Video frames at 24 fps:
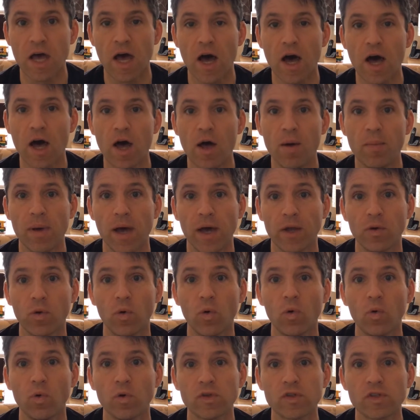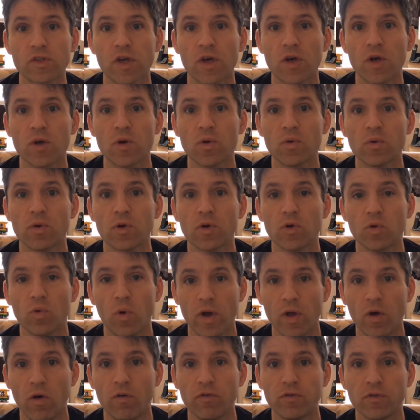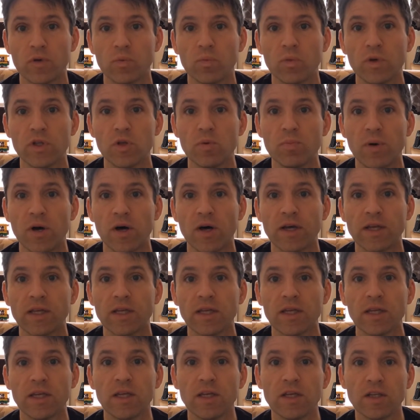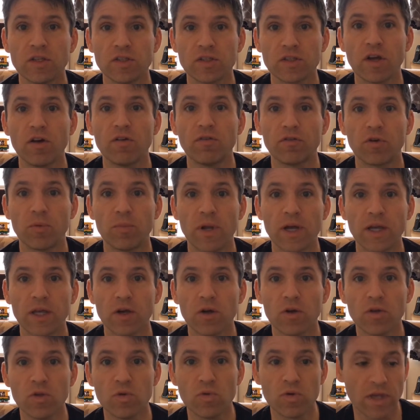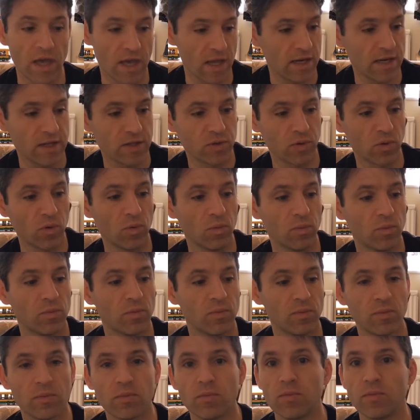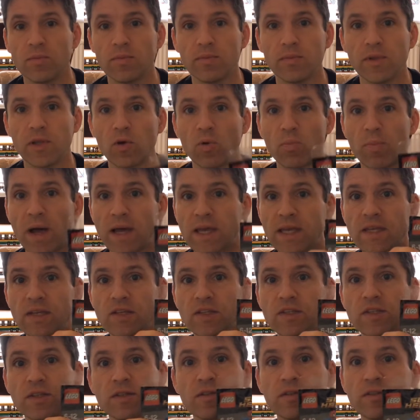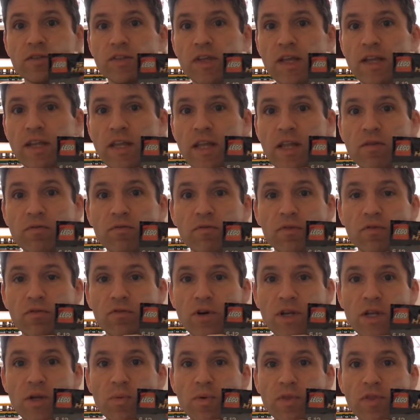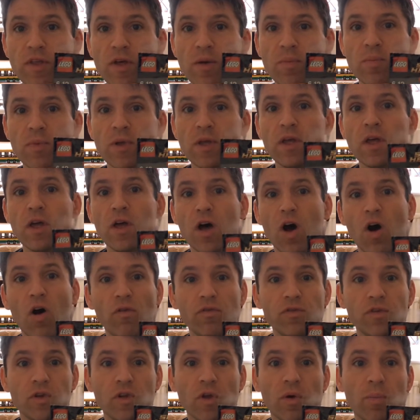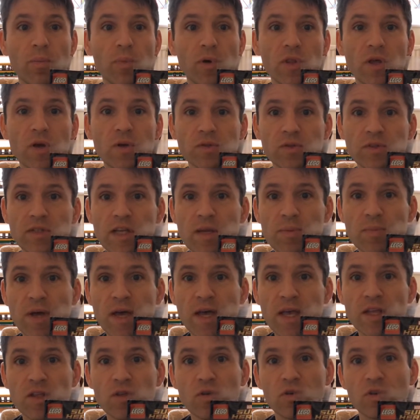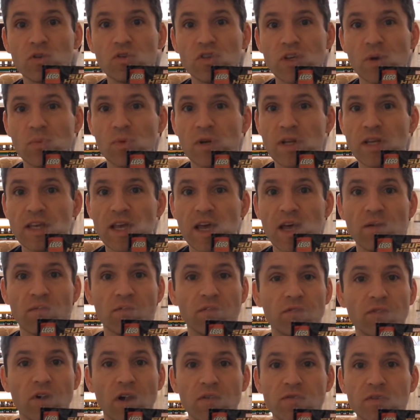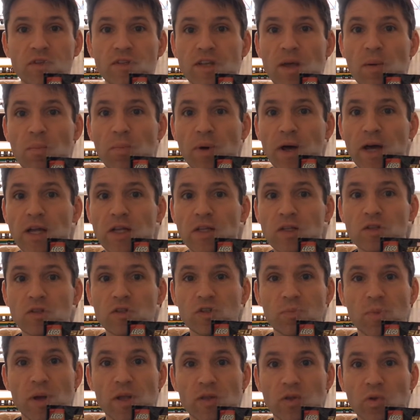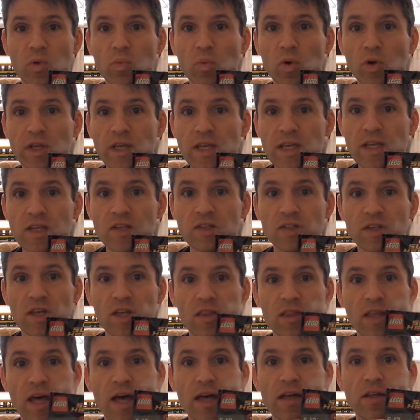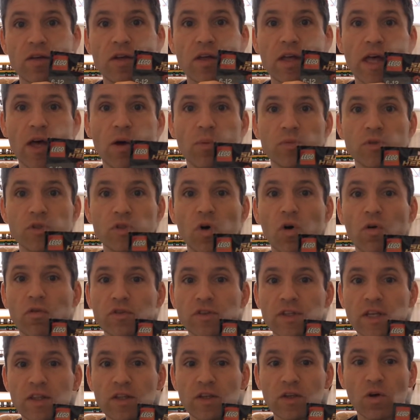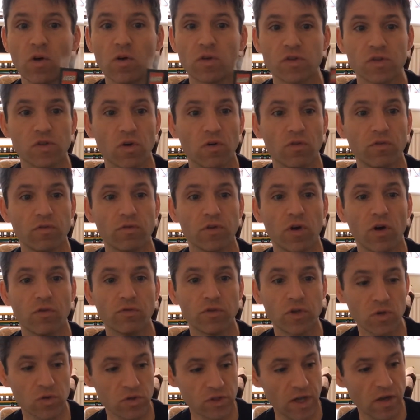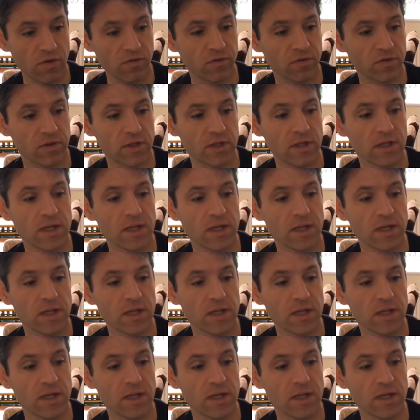And also, quite often when you buy stuff from Lego, you get little baddies sent in for free with them. Often I'll put those on eBay, and you can generally get £5 to £10 depending on what it is, and that helps to offset the cost of new stuff.